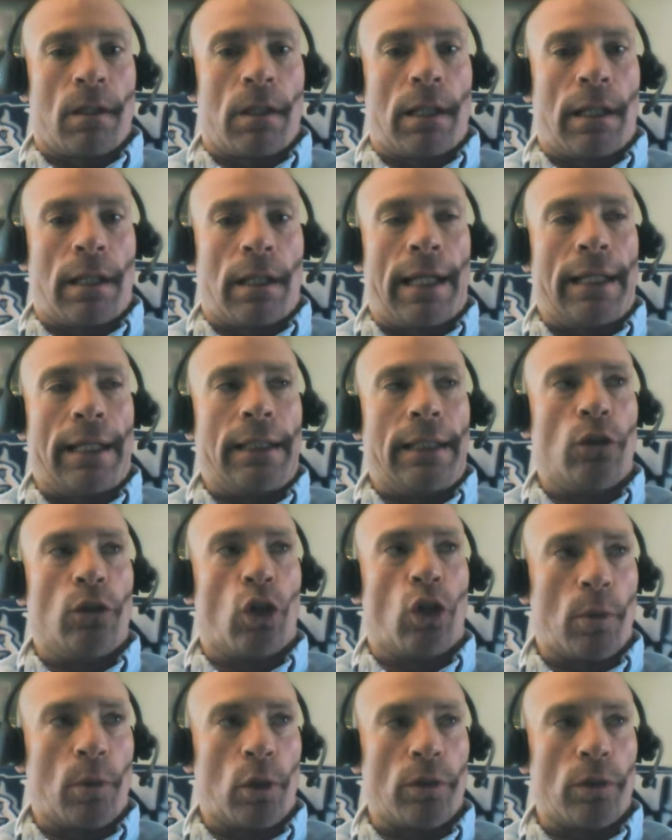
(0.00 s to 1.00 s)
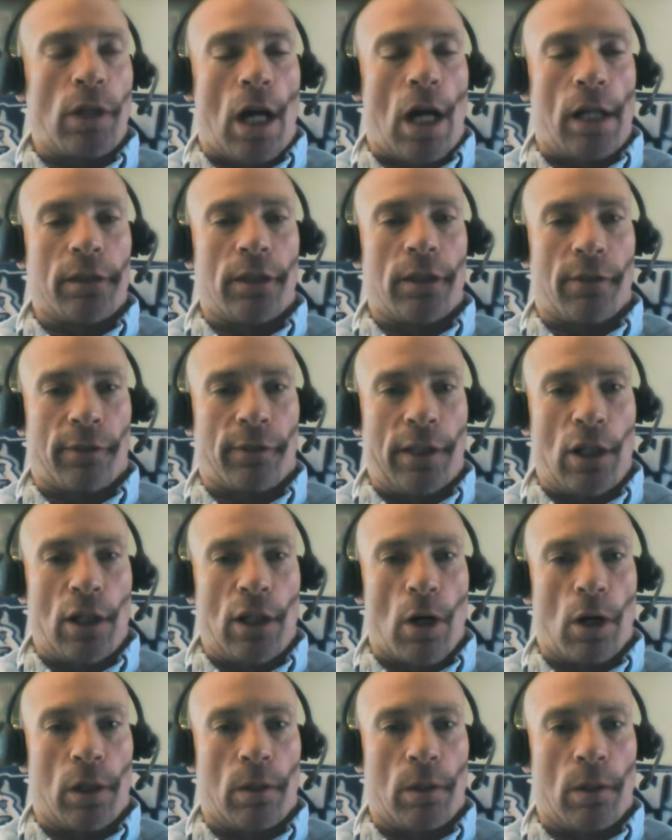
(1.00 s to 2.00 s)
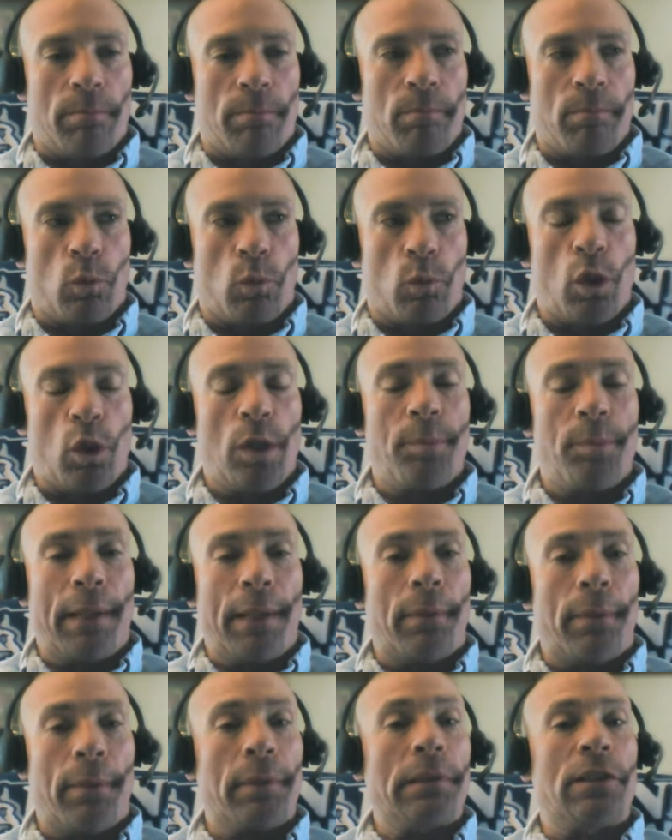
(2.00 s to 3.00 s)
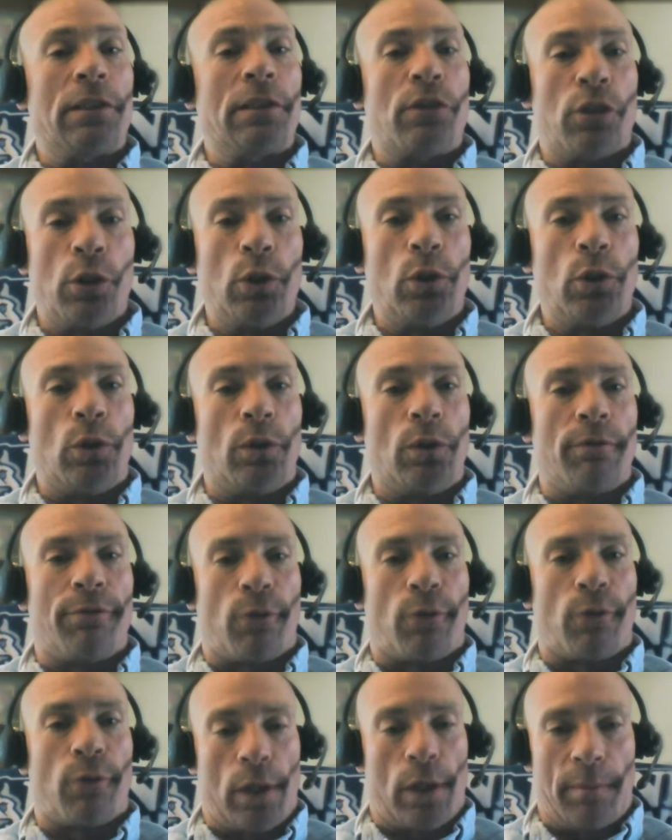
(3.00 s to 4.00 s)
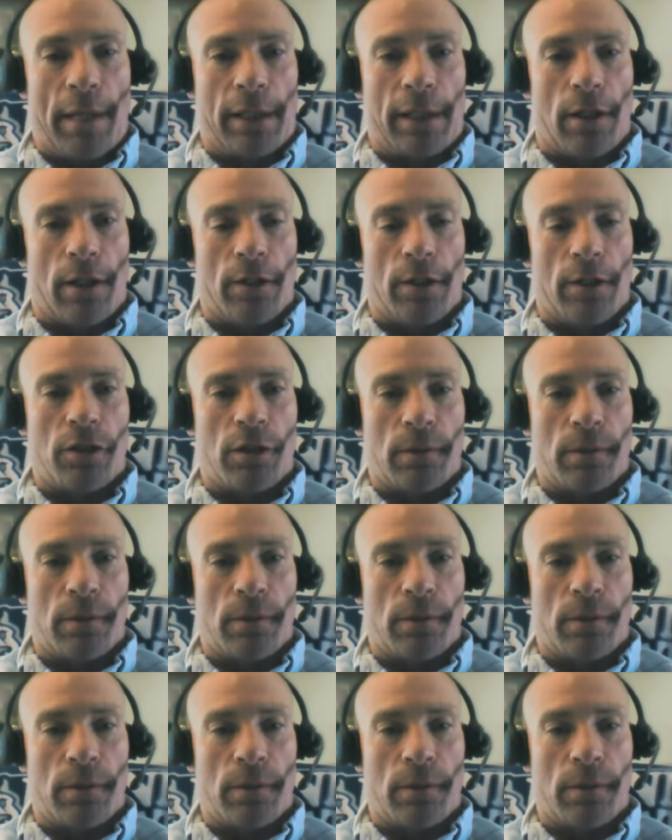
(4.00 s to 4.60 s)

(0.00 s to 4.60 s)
A normal DOCSIS 3.0 modem would be able to tune 40 megahertz,